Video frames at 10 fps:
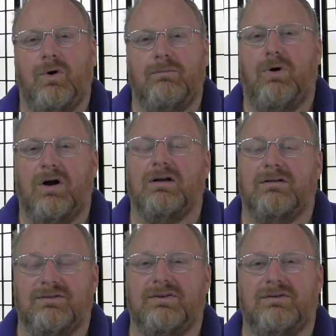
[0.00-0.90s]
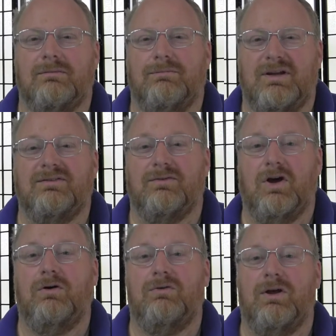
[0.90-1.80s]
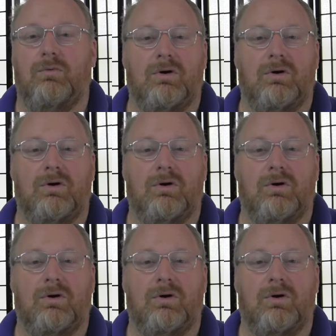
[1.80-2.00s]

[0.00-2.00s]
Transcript: one particle system piece of code that